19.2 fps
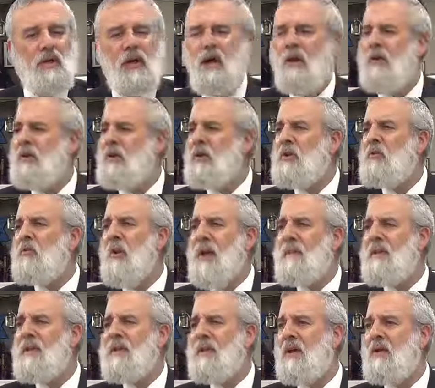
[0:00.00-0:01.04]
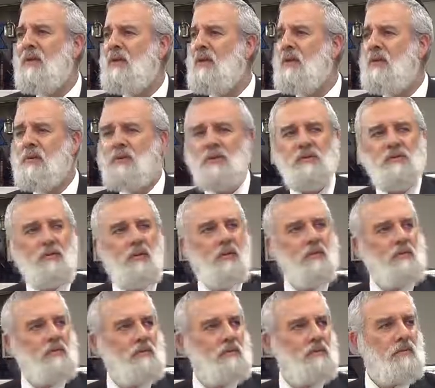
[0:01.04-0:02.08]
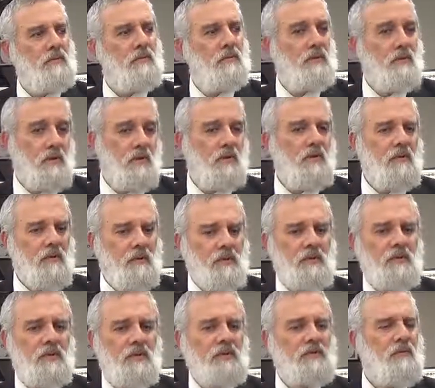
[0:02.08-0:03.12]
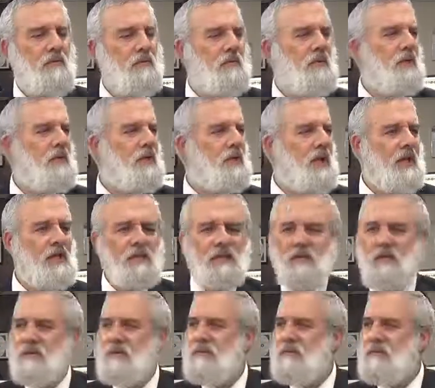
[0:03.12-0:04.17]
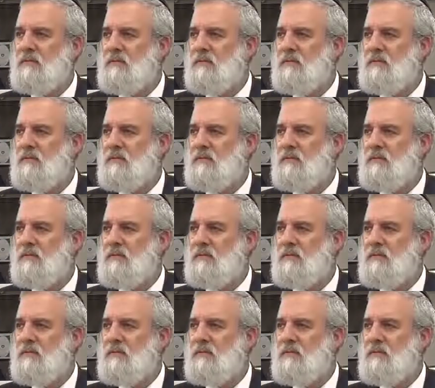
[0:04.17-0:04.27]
How long did your rabbi tell you to do this for? He says, for 30 days.